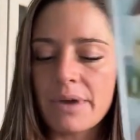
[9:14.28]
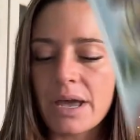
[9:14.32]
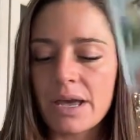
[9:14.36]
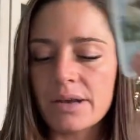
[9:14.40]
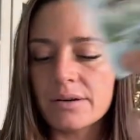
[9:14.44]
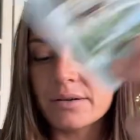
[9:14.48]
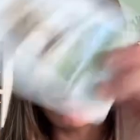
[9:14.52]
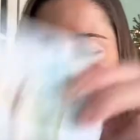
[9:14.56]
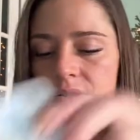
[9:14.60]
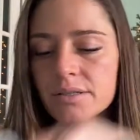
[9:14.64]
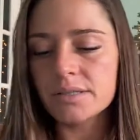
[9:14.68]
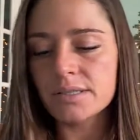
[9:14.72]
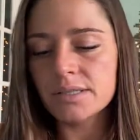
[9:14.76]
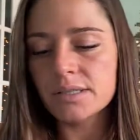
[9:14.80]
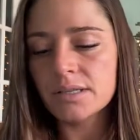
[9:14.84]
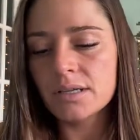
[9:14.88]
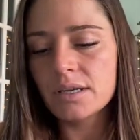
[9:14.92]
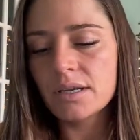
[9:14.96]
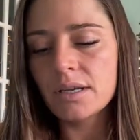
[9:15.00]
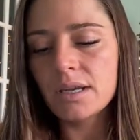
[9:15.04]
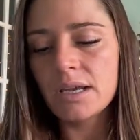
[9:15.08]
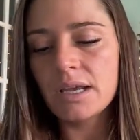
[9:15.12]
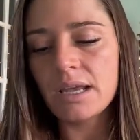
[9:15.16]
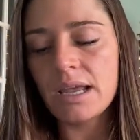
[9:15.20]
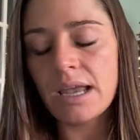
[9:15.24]
patterns
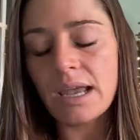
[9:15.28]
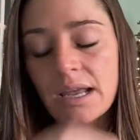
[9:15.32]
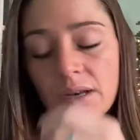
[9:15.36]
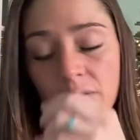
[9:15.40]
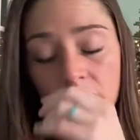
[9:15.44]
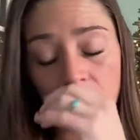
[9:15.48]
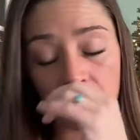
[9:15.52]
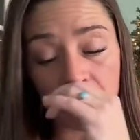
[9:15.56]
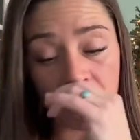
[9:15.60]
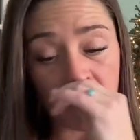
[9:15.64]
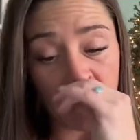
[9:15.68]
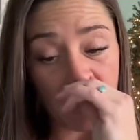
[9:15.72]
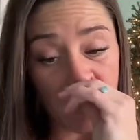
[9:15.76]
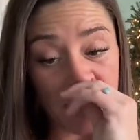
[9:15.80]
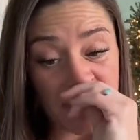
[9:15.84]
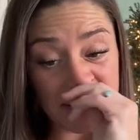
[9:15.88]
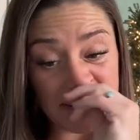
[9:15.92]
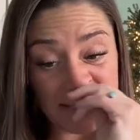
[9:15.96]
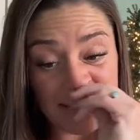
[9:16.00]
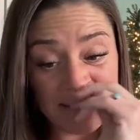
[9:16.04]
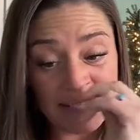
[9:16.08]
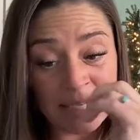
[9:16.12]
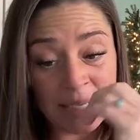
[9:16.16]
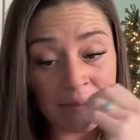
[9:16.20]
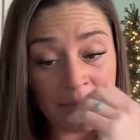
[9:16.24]
and or
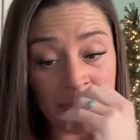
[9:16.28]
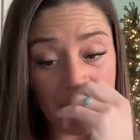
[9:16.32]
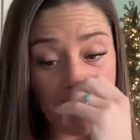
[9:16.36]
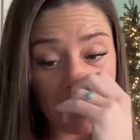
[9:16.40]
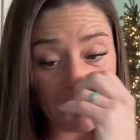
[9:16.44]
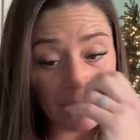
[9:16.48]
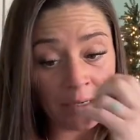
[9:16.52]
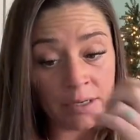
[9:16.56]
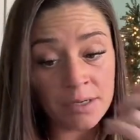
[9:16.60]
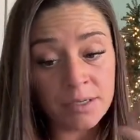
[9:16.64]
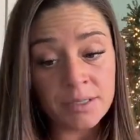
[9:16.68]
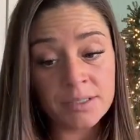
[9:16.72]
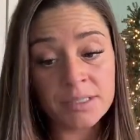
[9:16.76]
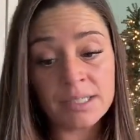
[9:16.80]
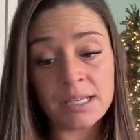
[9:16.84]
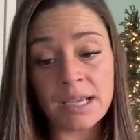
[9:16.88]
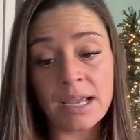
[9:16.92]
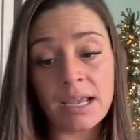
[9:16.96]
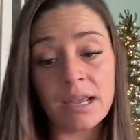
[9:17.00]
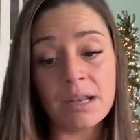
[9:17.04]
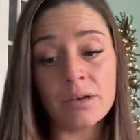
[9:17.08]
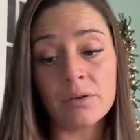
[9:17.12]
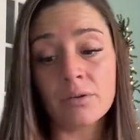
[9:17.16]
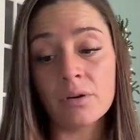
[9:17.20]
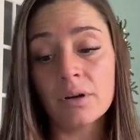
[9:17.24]
processing patterns,
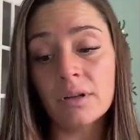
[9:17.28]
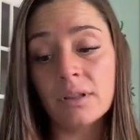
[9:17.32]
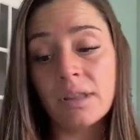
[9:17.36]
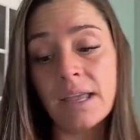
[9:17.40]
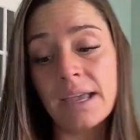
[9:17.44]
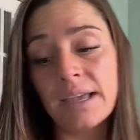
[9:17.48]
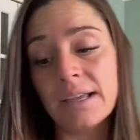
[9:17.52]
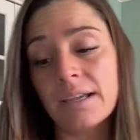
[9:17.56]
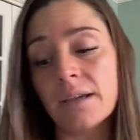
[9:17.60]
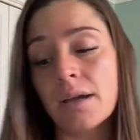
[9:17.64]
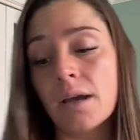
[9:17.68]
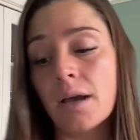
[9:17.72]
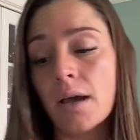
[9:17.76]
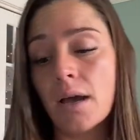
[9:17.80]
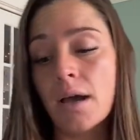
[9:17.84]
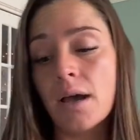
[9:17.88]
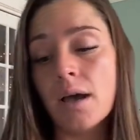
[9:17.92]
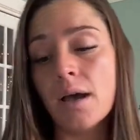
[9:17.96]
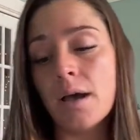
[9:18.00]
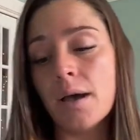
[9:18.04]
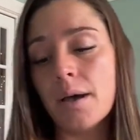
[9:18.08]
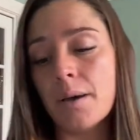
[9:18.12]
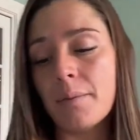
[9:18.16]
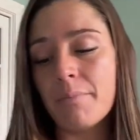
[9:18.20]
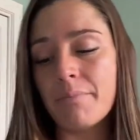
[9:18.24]
and or like
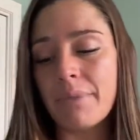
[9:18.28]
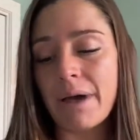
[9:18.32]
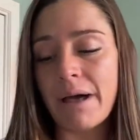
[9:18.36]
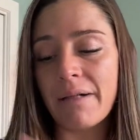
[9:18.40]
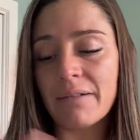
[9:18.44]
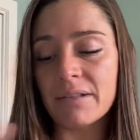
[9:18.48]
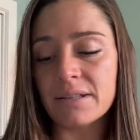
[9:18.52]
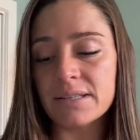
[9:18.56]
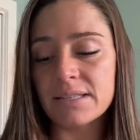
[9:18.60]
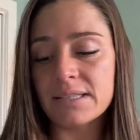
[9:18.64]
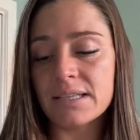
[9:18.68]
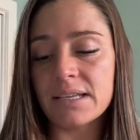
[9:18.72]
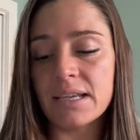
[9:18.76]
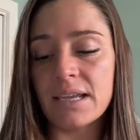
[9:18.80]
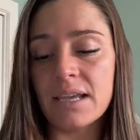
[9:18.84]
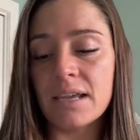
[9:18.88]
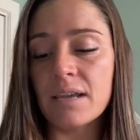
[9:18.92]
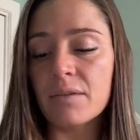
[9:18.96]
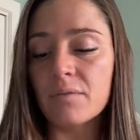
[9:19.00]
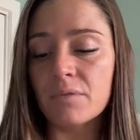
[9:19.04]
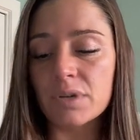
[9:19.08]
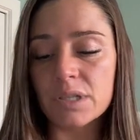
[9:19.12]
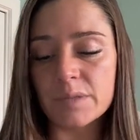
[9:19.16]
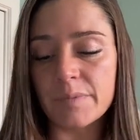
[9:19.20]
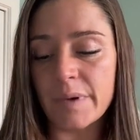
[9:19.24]

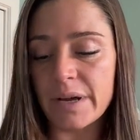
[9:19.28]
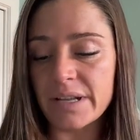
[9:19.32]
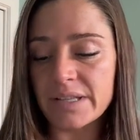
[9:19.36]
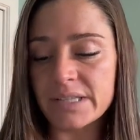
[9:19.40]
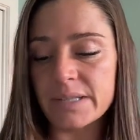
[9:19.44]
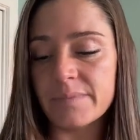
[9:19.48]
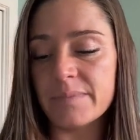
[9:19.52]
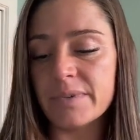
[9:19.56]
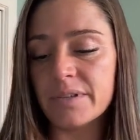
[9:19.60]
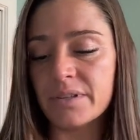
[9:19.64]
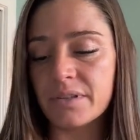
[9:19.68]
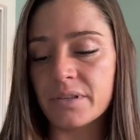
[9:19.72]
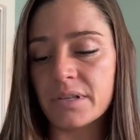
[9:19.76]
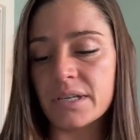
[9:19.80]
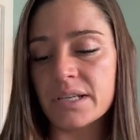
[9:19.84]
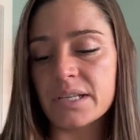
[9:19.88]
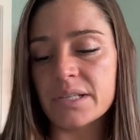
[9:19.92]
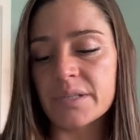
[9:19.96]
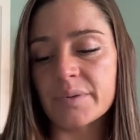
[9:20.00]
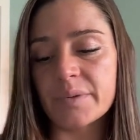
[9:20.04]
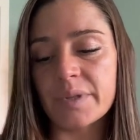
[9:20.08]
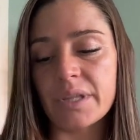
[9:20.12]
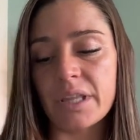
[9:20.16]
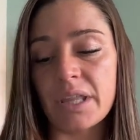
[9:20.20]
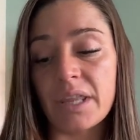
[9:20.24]
balancing
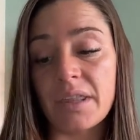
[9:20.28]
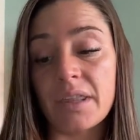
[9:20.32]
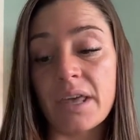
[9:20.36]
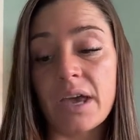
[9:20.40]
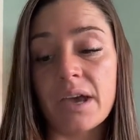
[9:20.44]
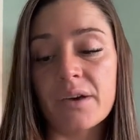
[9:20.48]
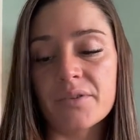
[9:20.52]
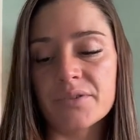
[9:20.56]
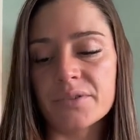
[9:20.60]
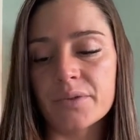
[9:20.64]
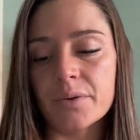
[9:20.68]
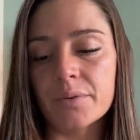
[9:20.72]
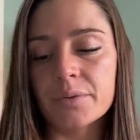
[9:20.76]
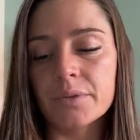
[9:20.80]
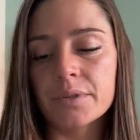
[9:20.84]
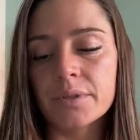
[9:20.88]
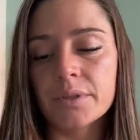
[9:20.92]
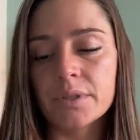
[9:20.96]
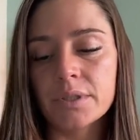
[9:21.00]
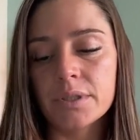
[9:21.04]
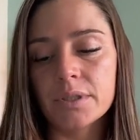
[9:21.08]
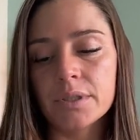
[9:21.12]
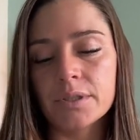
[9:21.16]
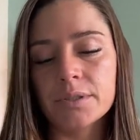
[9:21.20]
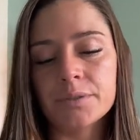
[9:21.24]
responsibilities within the household.
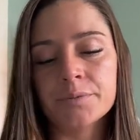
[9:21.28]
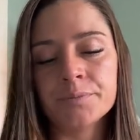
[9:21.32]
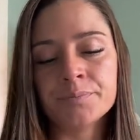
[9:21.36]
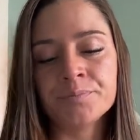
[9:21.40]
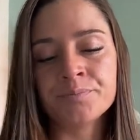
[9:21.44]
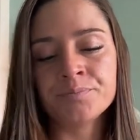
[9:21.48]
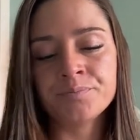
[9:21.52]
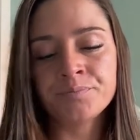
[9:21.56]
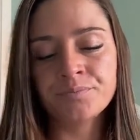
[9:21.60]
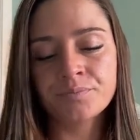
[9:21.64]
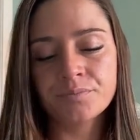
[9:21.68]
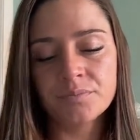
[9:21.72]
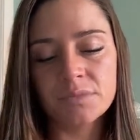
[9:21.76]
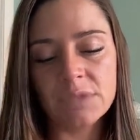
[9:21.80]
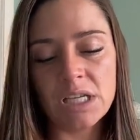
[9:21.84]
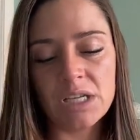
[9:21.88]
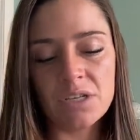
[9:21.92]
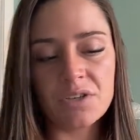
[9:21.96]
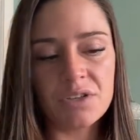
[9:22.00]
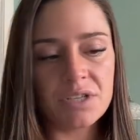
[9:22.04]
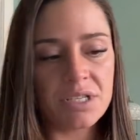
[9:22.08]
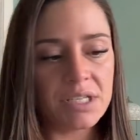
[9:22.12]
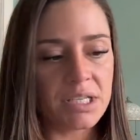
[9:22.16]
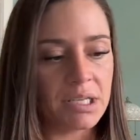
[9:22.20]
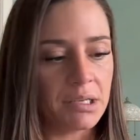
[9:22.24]

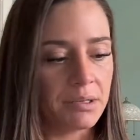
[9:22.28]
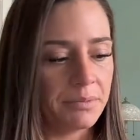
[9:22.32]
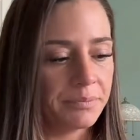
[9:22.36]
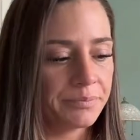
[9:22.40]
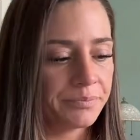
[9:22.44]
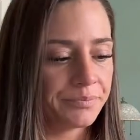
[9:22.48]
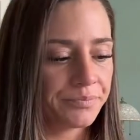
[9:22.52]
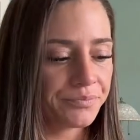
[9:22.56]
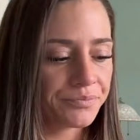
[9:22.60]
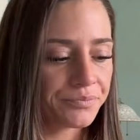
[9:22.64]
Interesting.